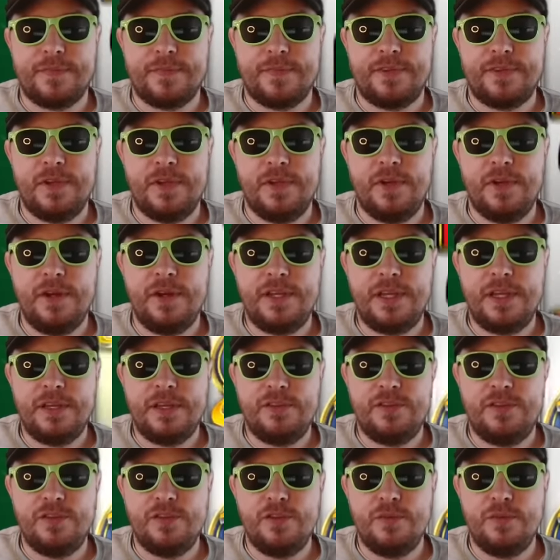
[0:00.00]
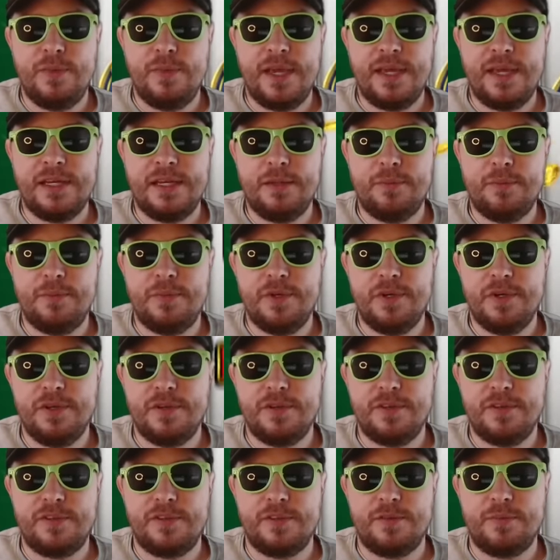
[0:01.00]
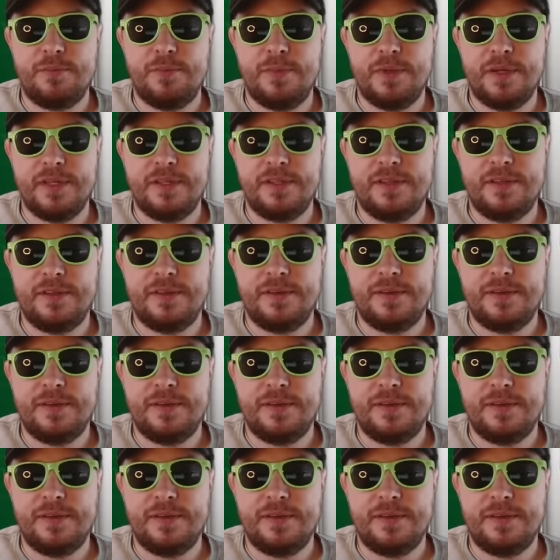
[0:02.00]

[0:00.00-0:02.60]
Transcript: So you don't get too badly burnt, but